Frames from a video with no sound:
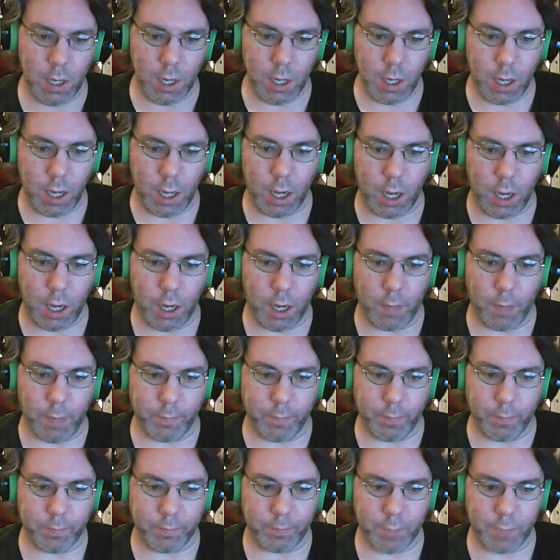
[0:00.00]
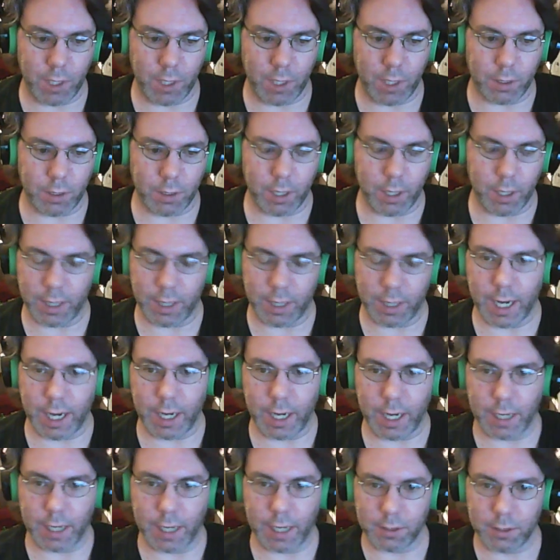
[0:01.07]
the
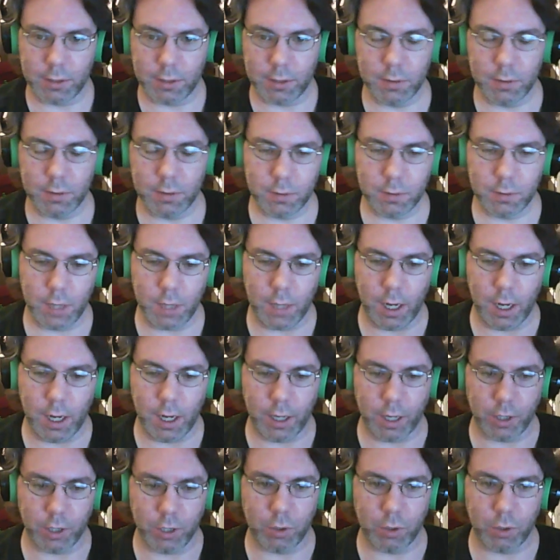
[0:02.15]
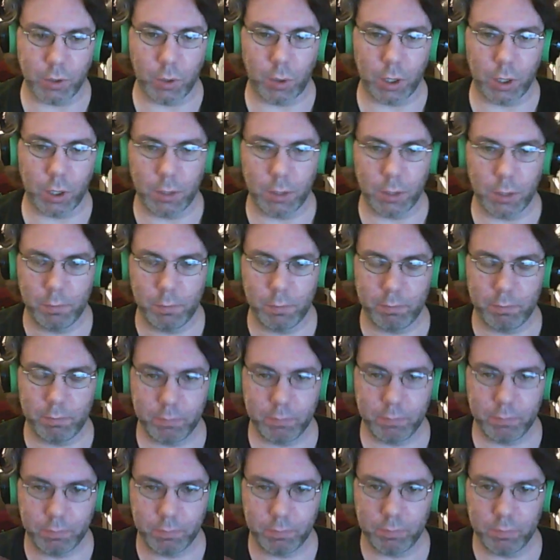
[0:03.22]
NES controller
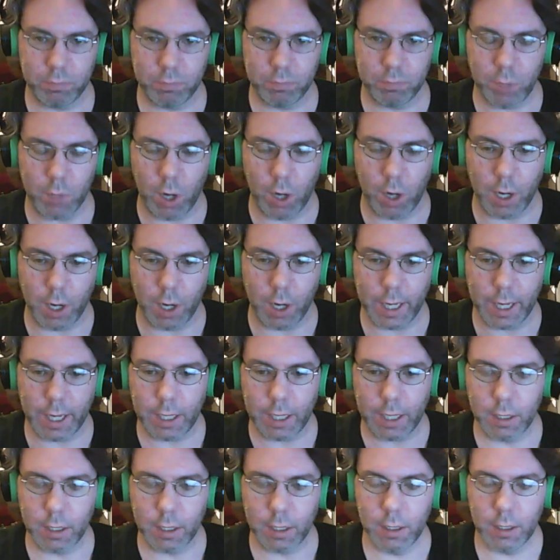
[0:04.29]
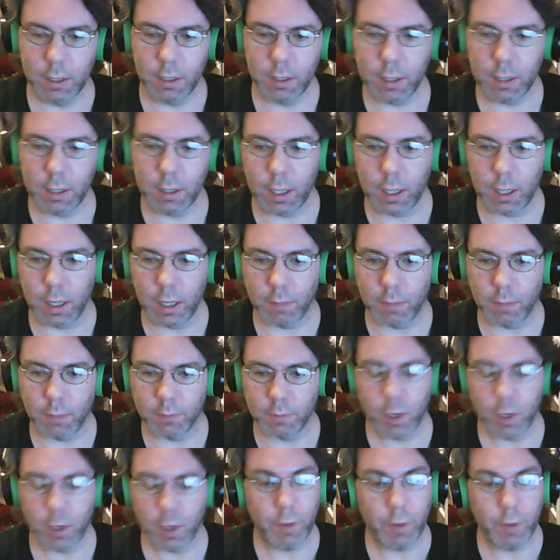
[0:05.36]
on it.
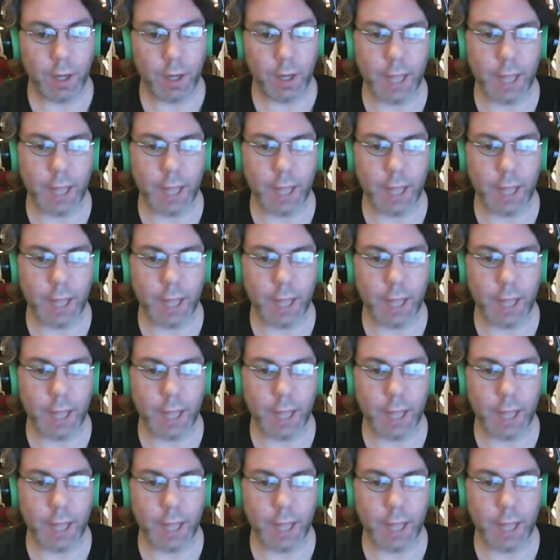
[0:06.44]
So I've got